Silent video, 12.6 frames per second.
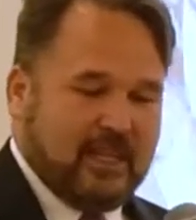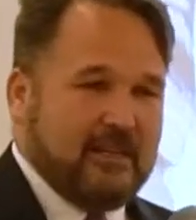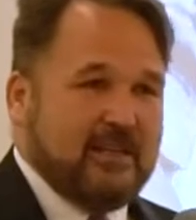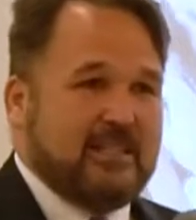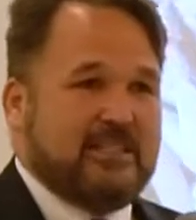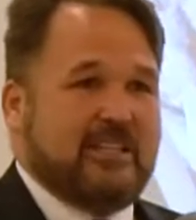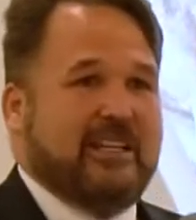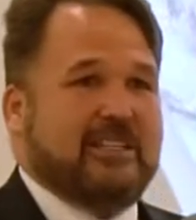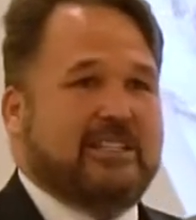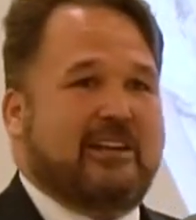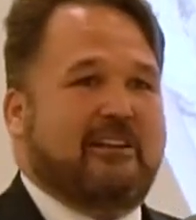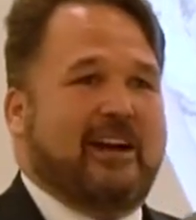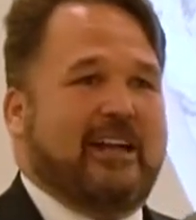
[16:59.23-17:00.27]
She gets on
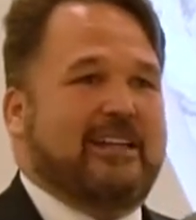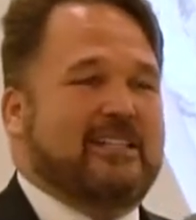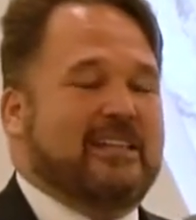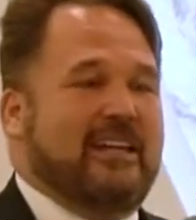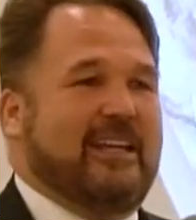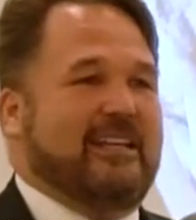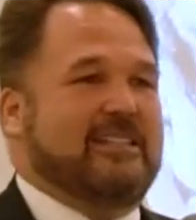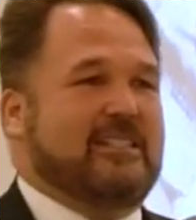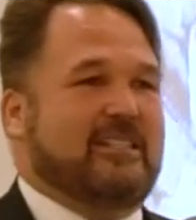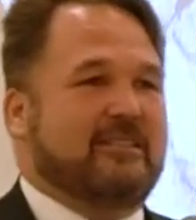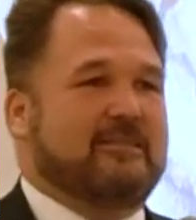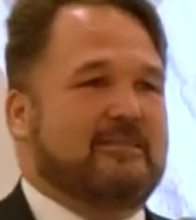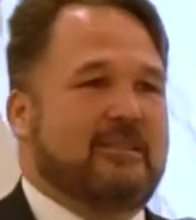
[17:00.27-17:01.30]
her hands and
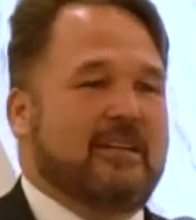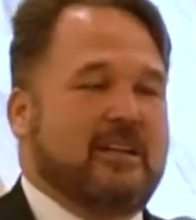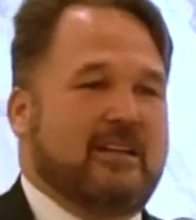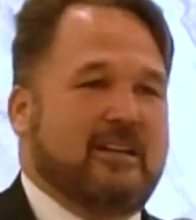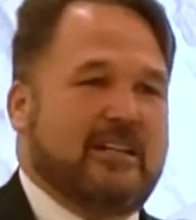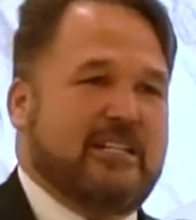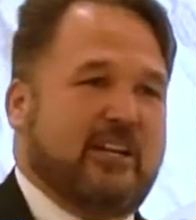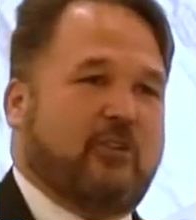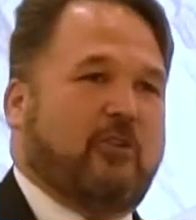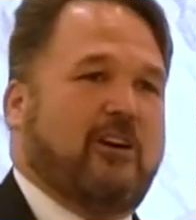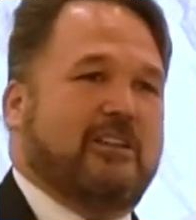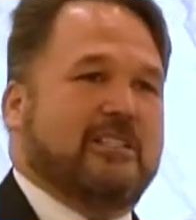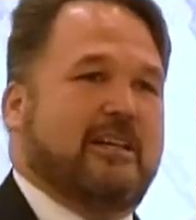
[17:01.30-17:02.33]
knees, and she
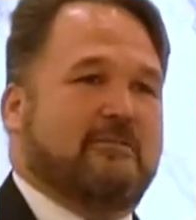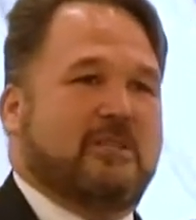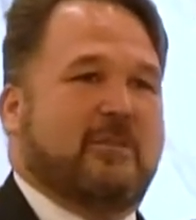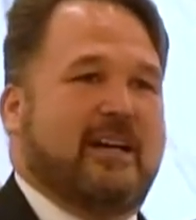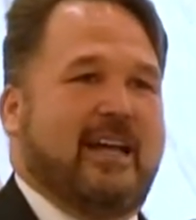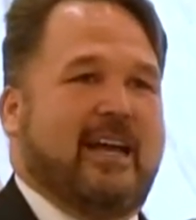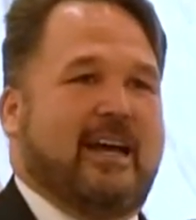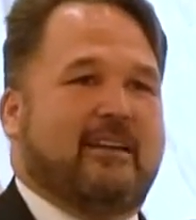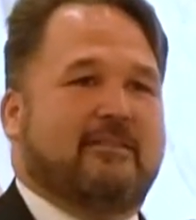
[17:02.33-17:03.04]
crawls up to my dad,